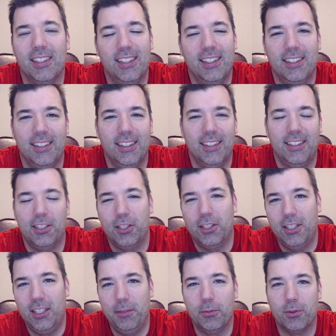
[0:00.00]
It just
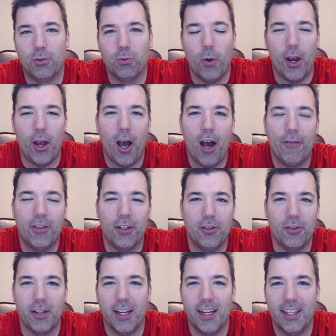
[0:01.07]
seems way off that
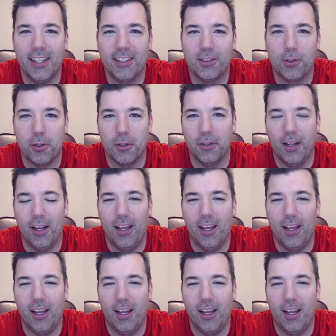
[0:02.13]
you're getting sort of